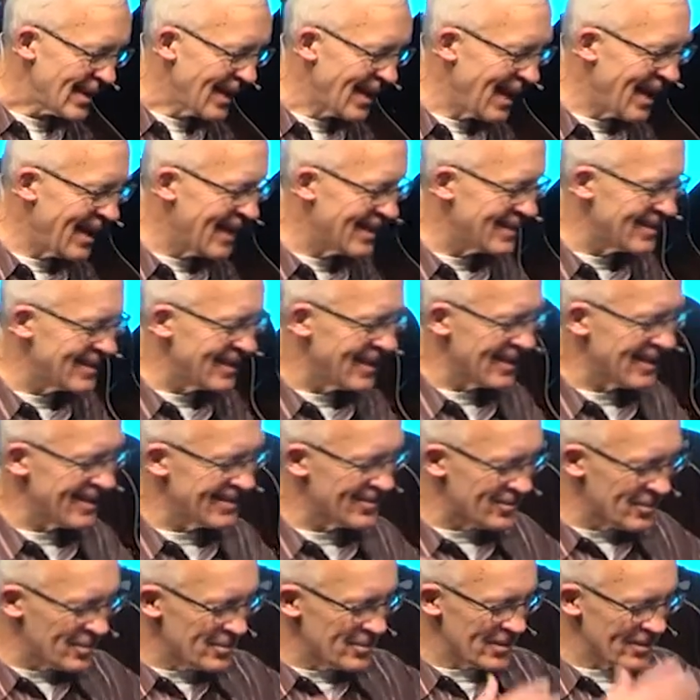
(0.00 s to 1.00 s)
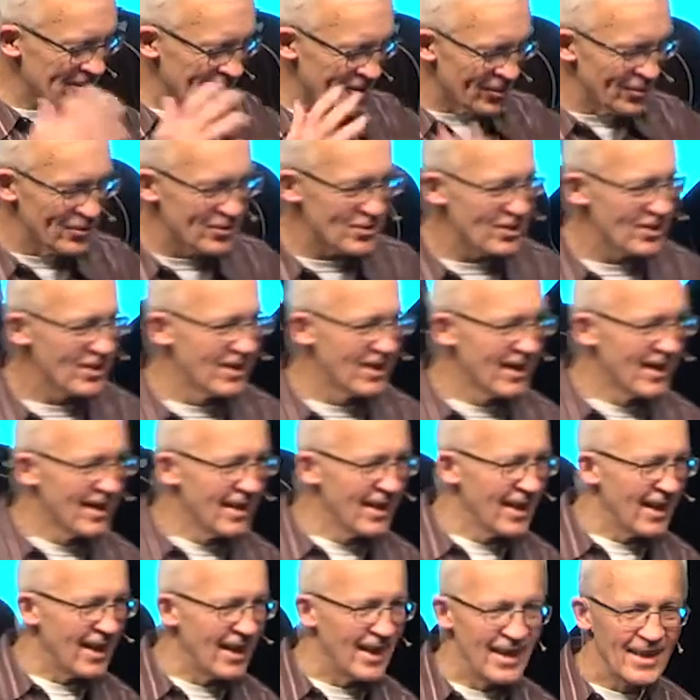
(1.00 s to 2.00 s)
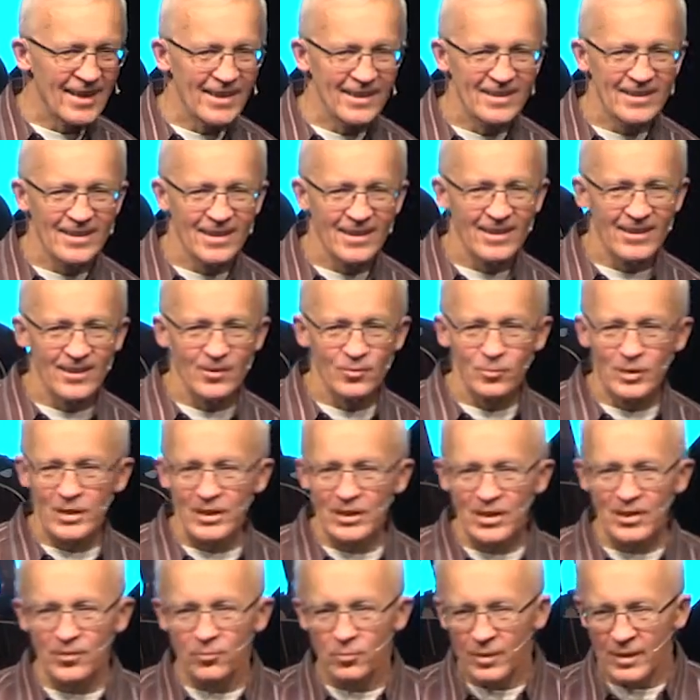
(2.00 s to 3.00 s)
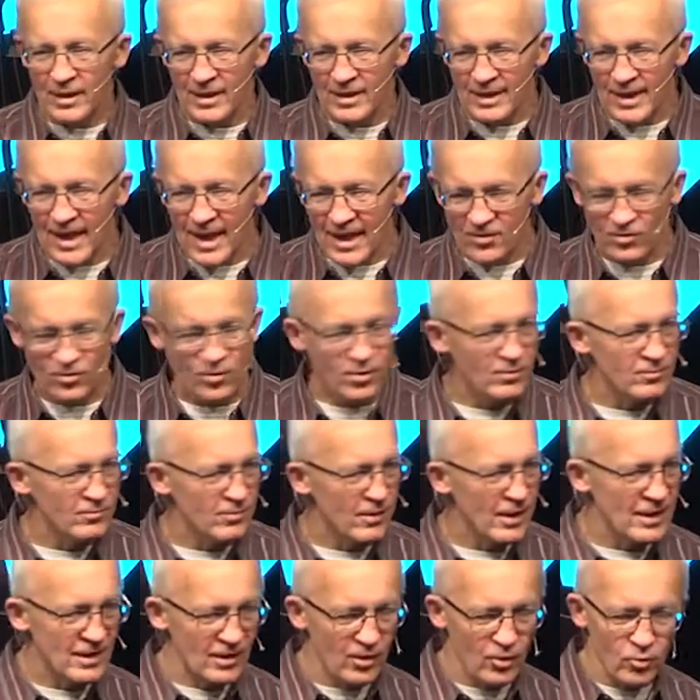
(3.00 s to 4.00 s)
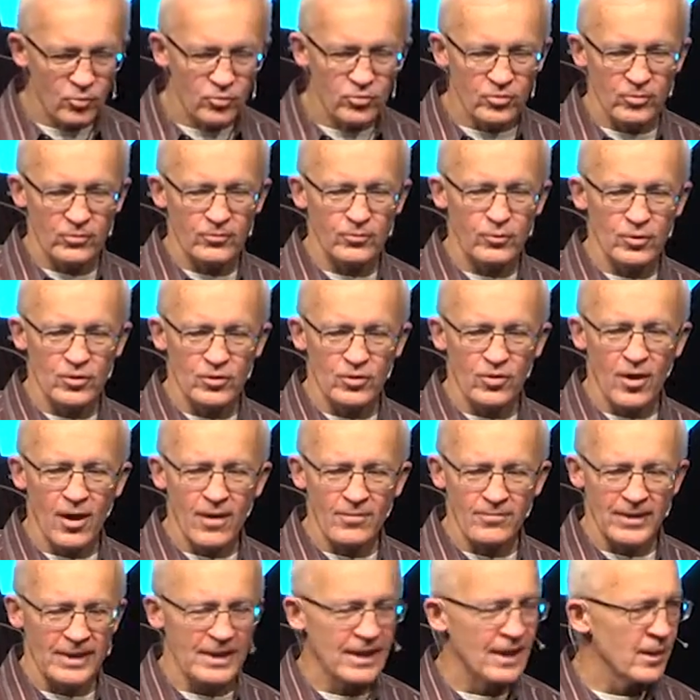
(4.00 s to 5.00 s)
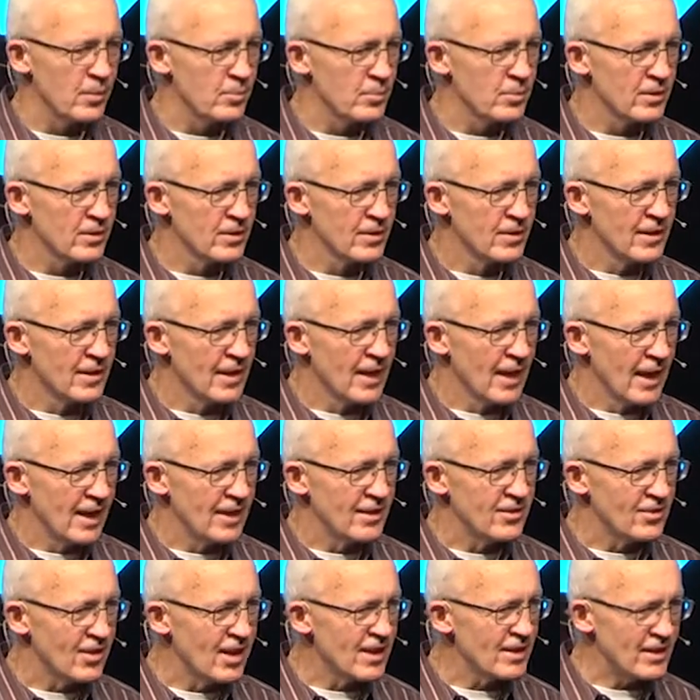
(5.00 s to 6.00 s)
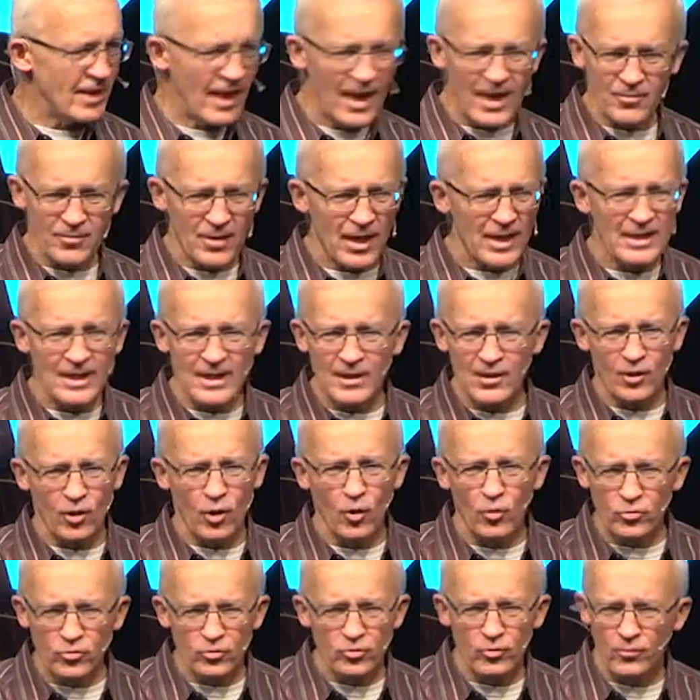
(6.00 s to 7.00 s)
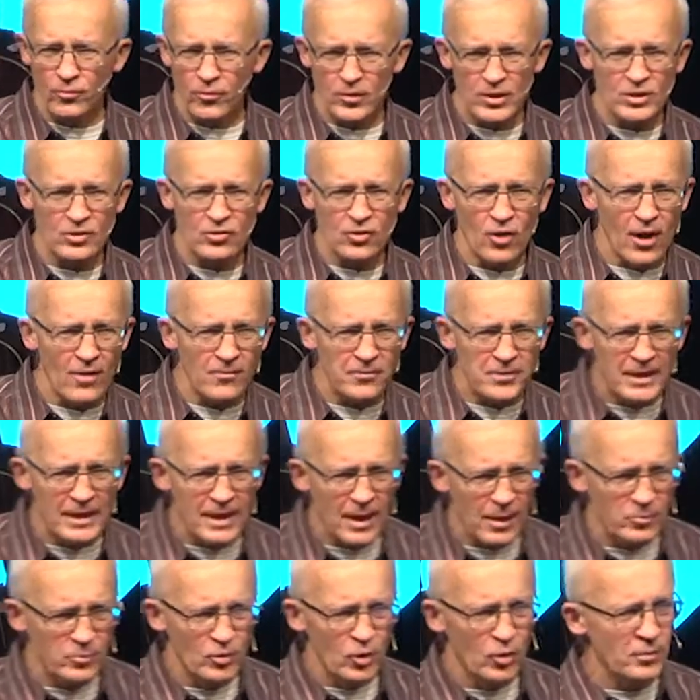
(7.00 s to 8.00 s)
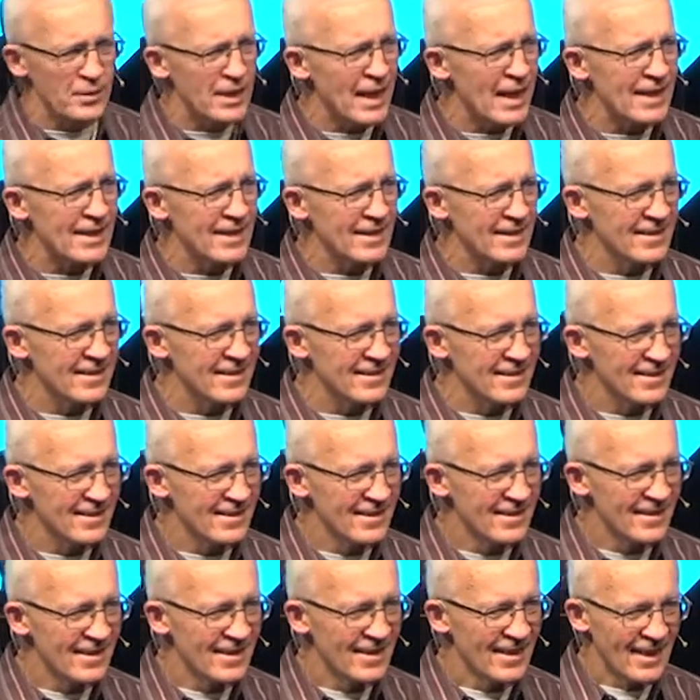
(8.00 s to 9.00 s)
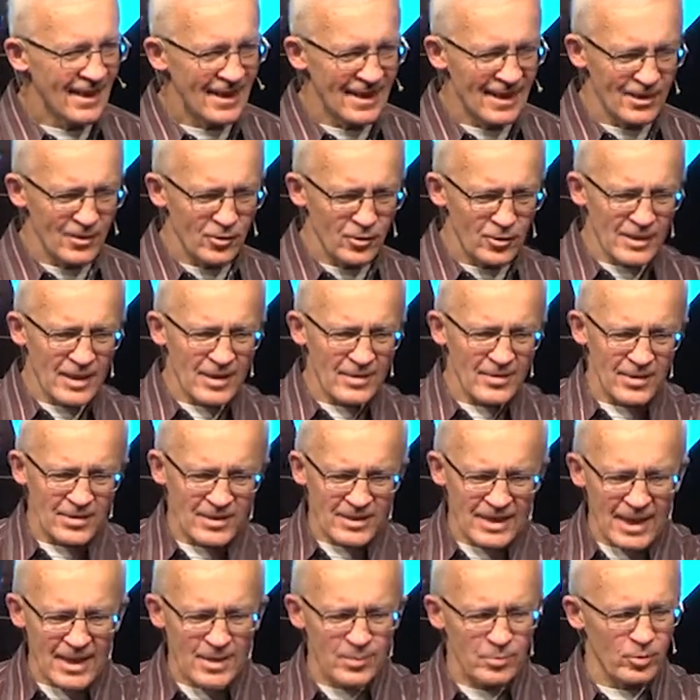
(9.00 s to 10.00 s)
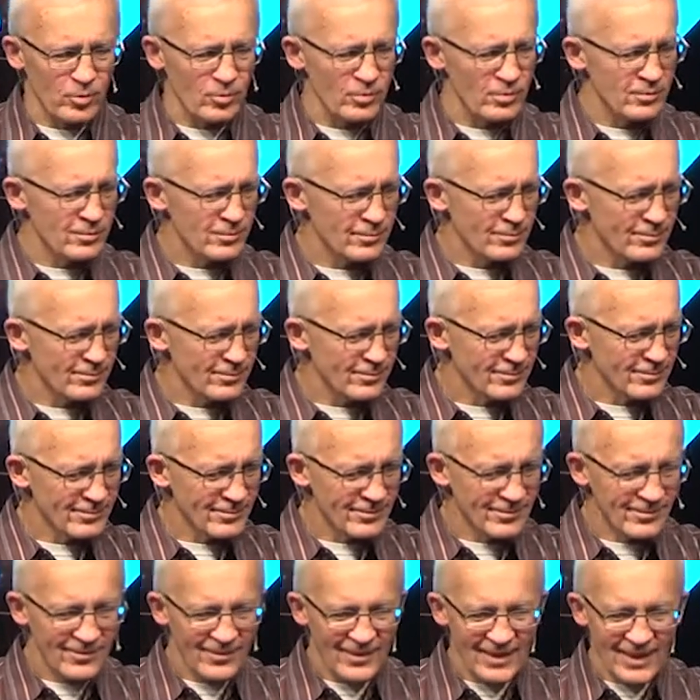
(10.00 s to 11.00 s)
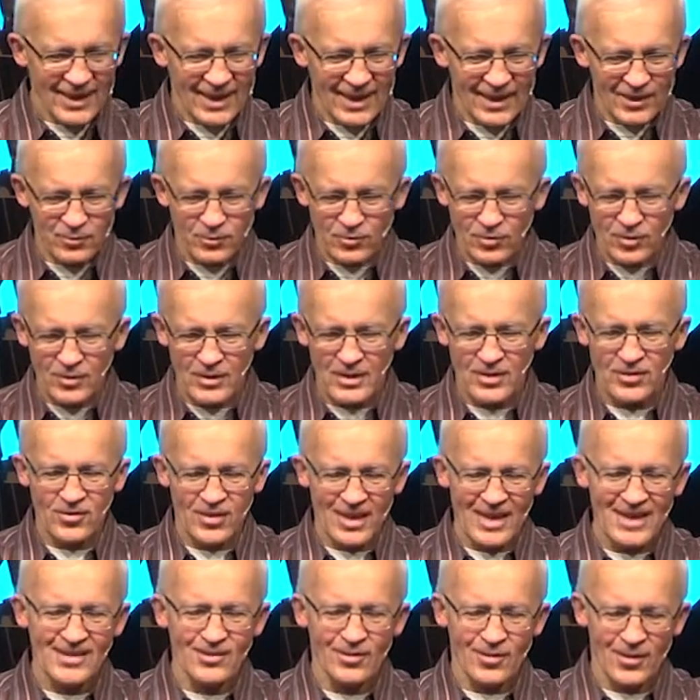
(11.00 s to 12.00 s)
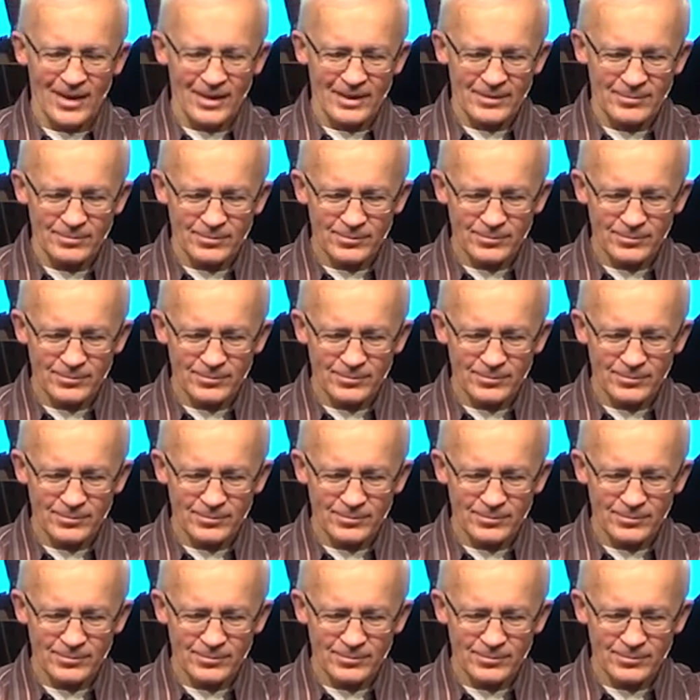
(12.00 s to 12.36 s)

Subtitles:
and from the church. And one of the guys couldn't find a coaster for his coffee cup. And he said, Dave, I need a coaster for this coffee cup, don't I? And I looked at the table he was going to set it on.